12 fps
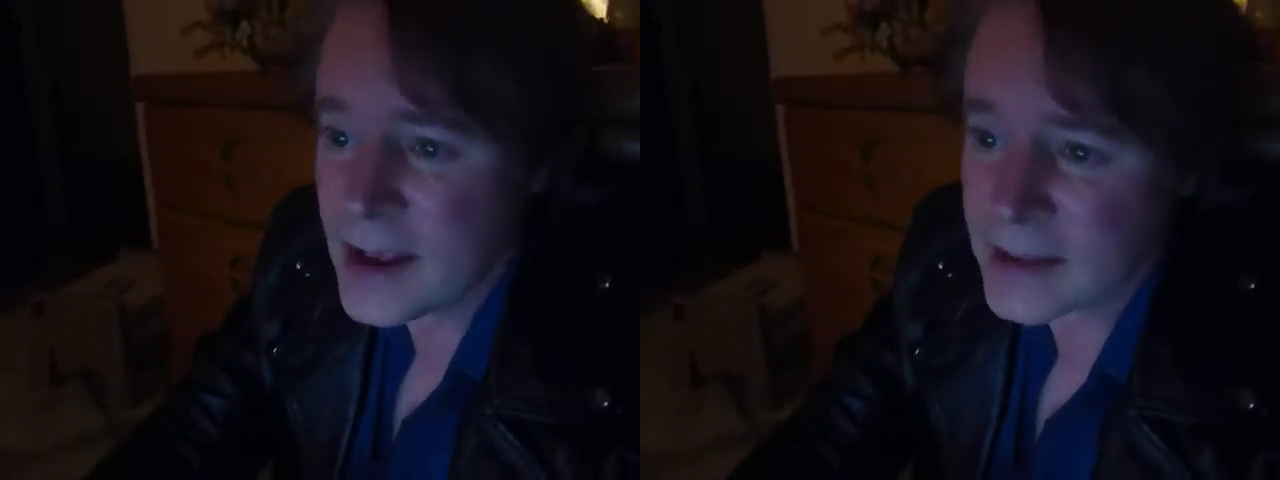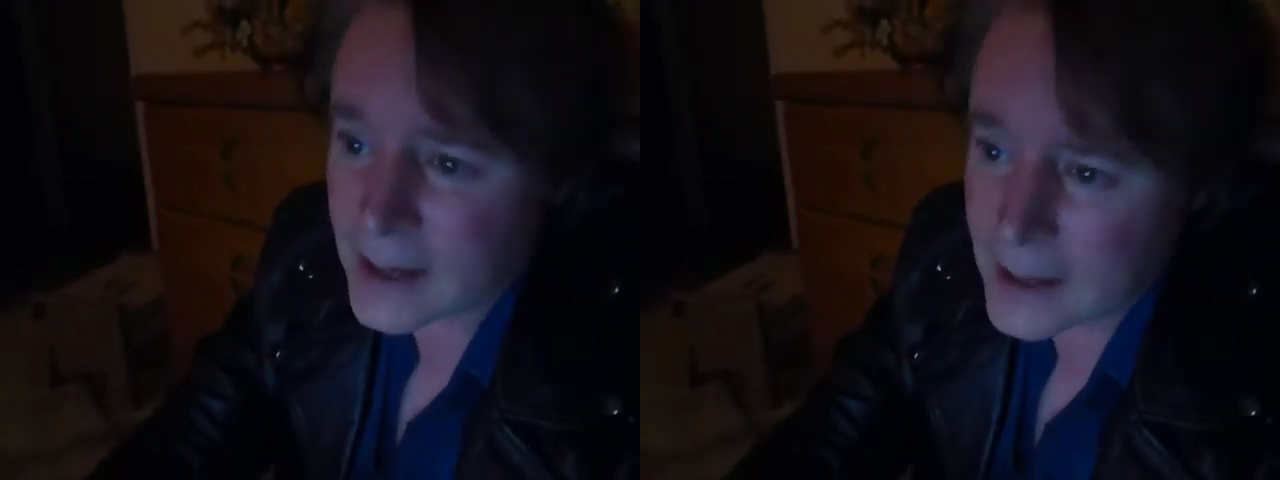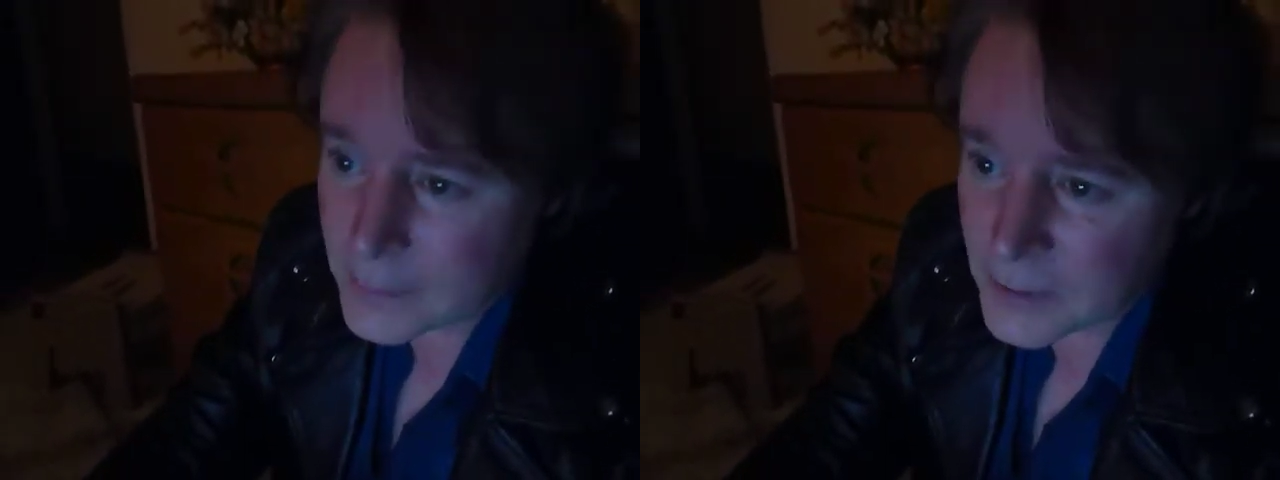
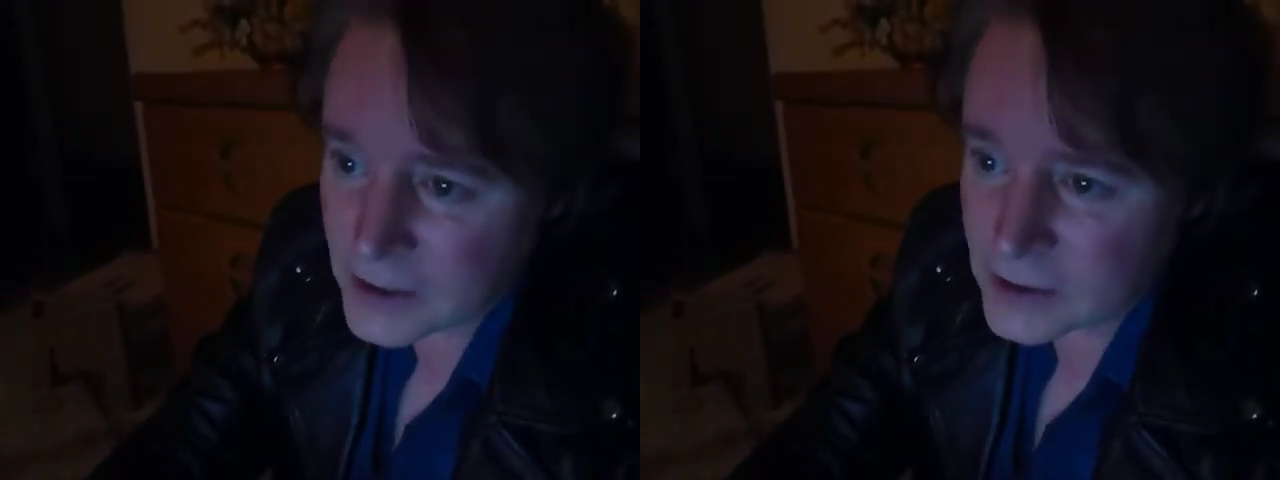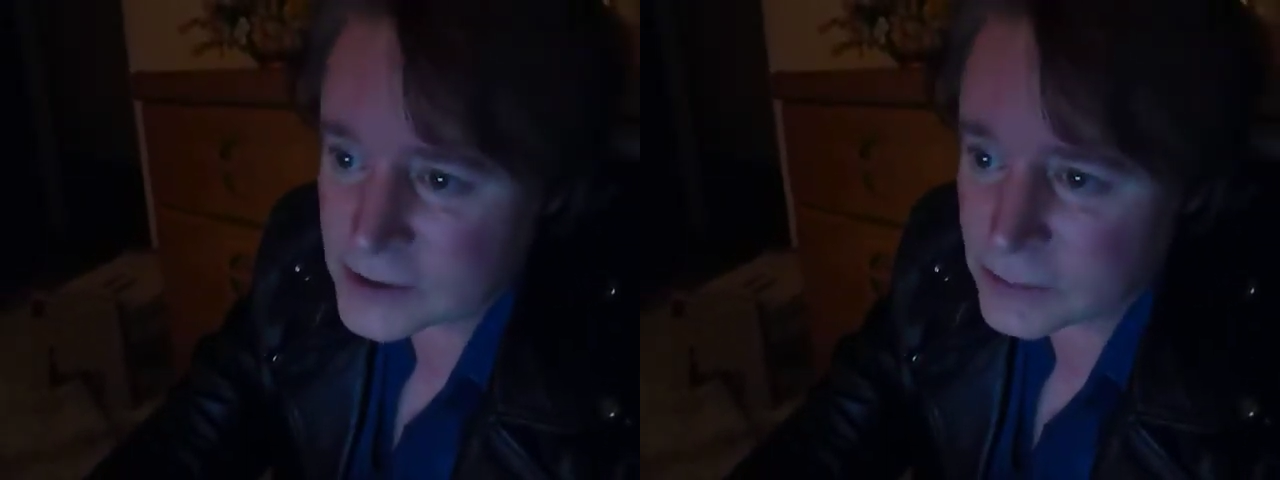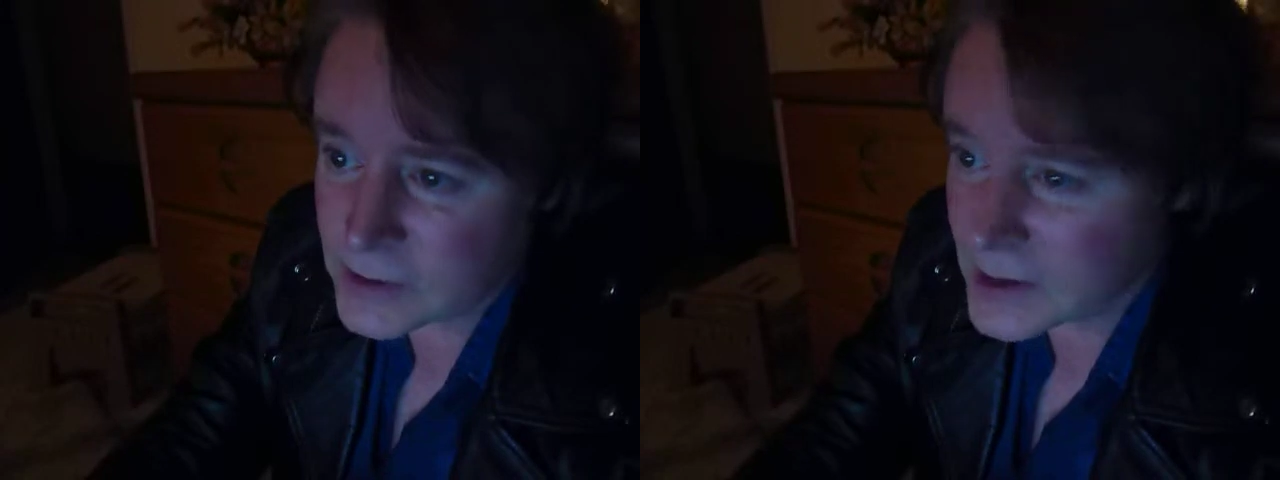that
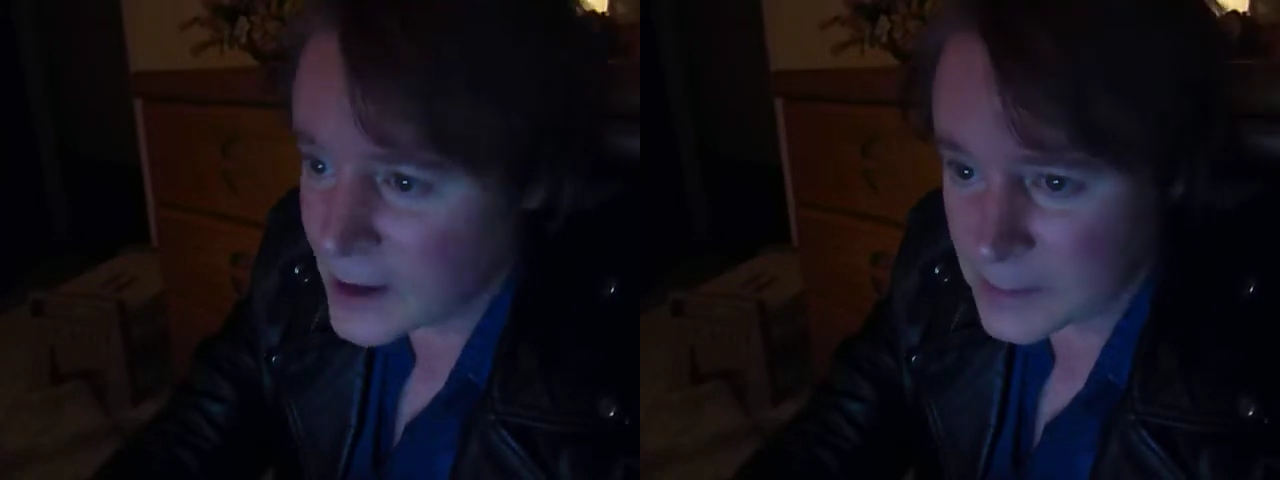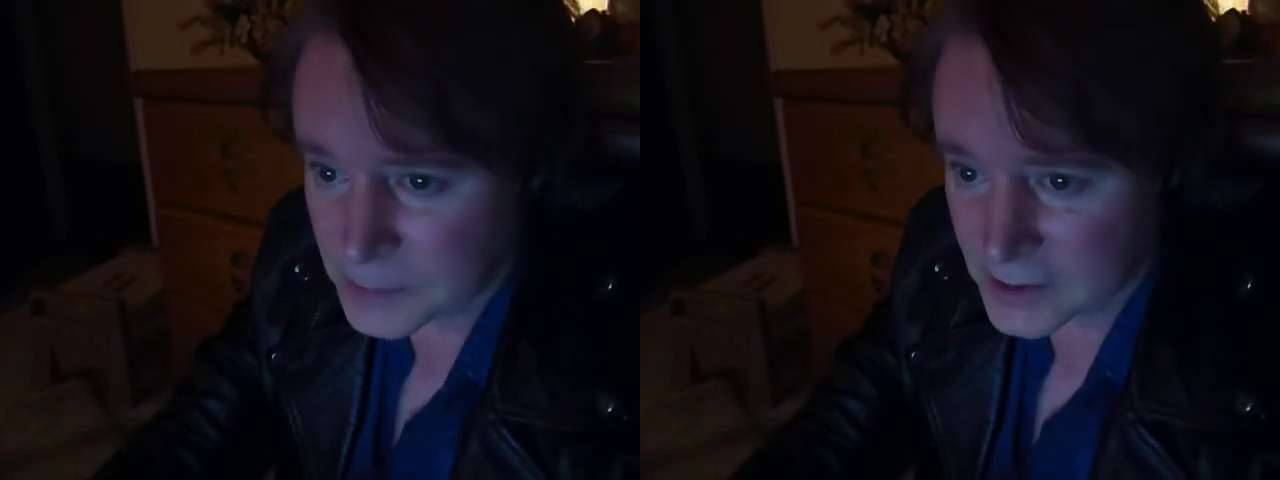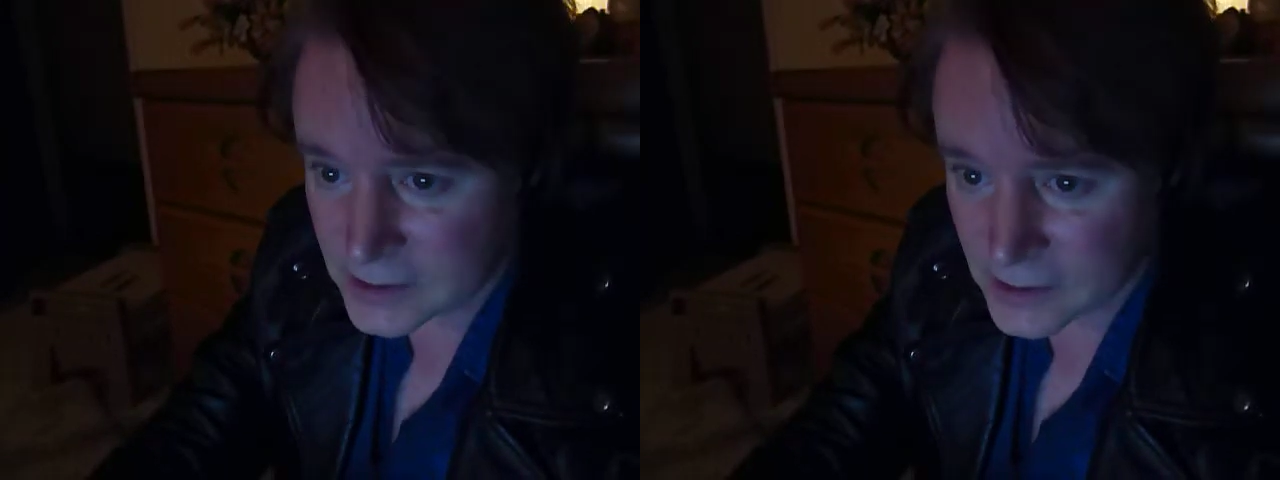embryos were
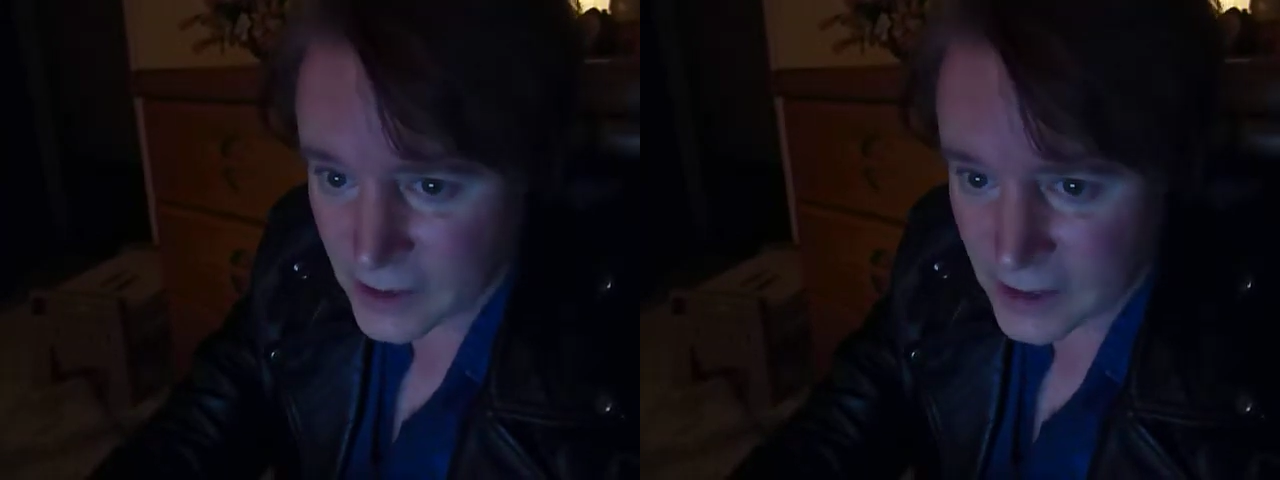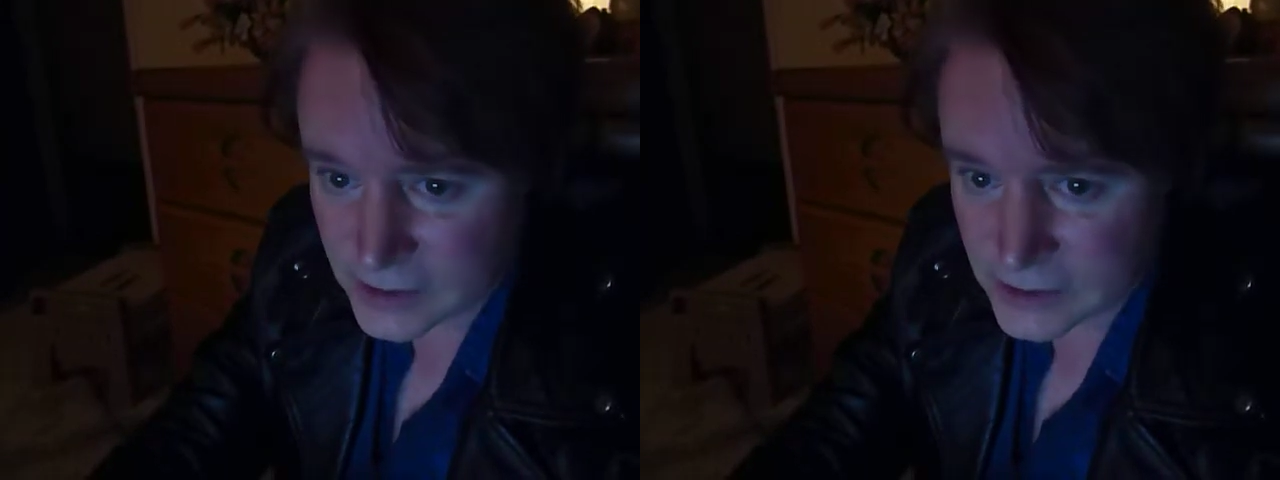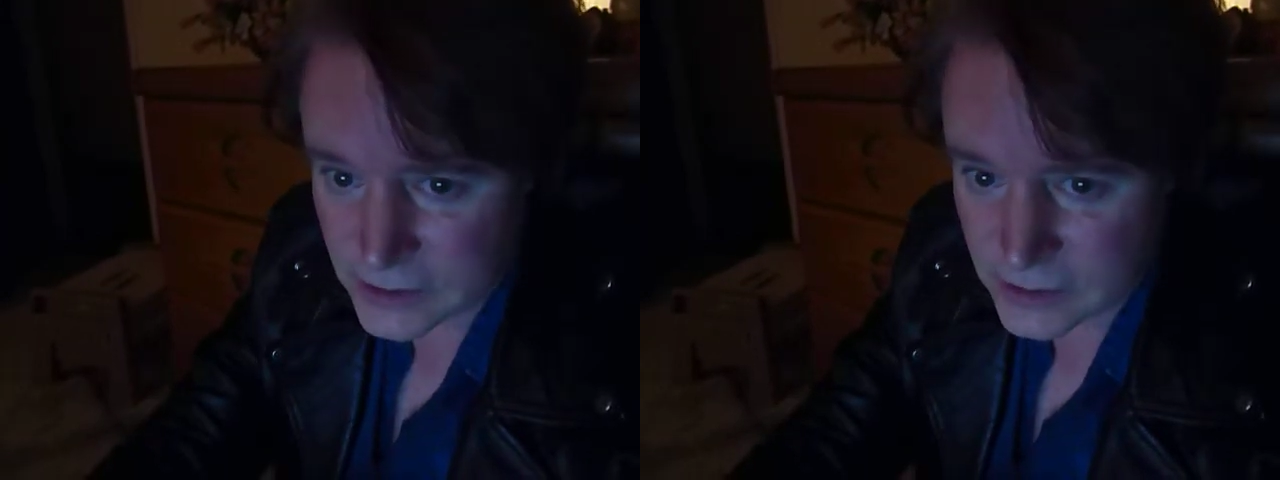not blood
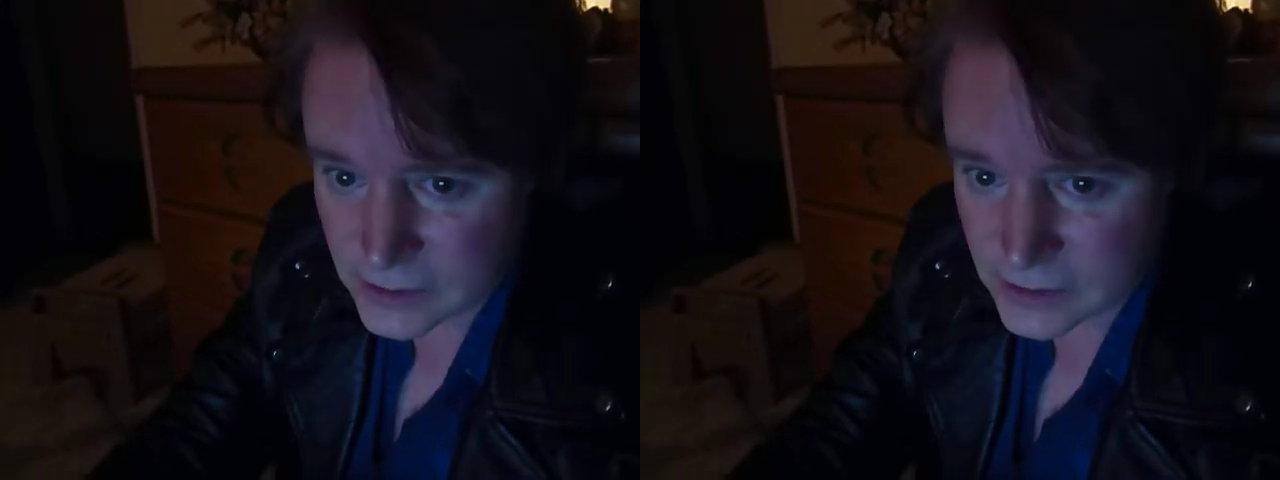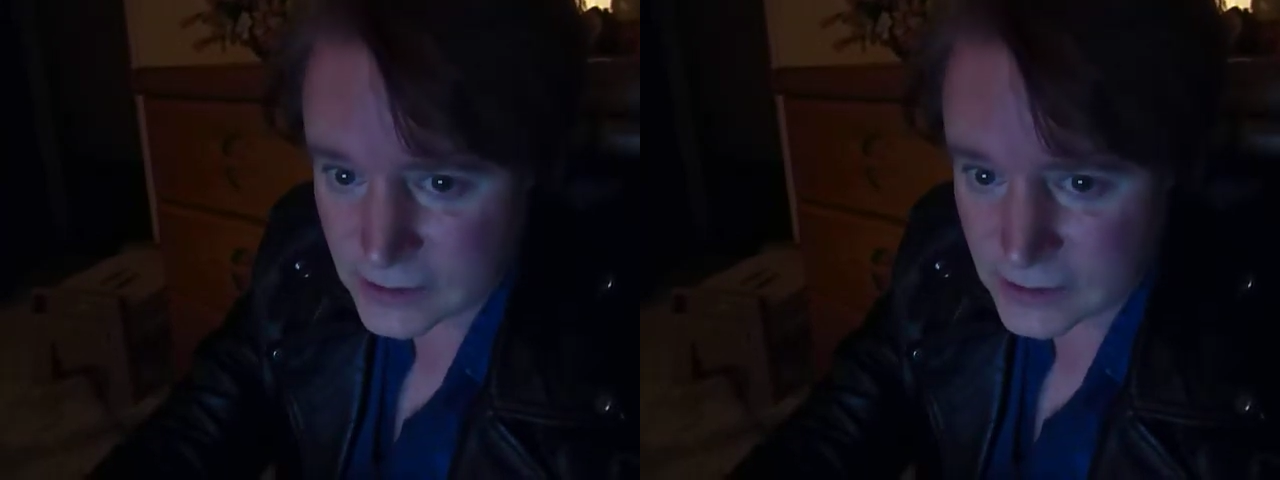clots?